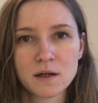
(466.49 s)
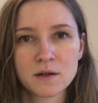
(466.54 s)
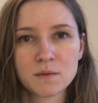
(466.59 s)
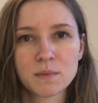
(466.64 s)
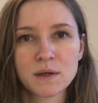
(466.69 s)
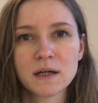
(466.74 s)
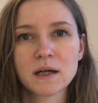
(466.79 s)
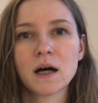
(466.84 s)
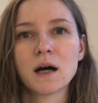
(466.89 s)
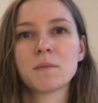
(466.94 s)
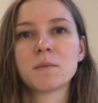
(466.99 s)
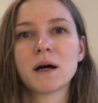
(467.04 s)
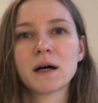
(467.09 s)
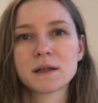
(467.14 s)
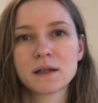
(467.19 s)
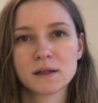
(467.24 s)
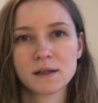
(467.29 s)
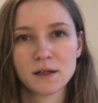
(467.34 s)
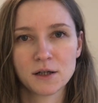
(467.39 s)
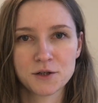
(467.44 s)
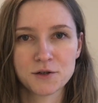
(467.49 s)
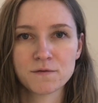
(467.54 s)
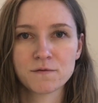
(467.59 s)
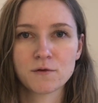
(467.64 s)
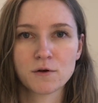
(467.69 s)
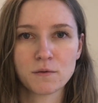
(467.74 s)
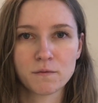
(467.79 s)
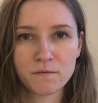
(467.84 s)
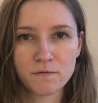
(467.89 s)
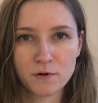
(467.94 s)
become unattached
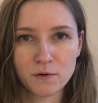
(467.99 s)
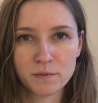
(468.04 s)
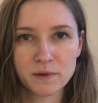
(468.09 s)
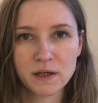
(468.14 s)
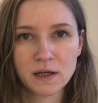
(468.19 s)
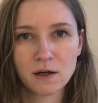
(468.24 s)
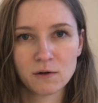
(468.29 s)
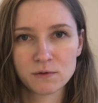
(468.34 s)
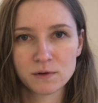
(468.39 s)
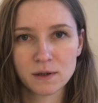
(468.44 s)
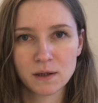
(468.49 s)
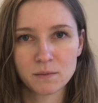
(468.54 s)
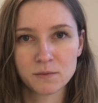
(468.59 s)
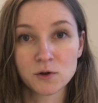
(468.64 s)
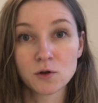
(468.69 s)
from, from the outcome,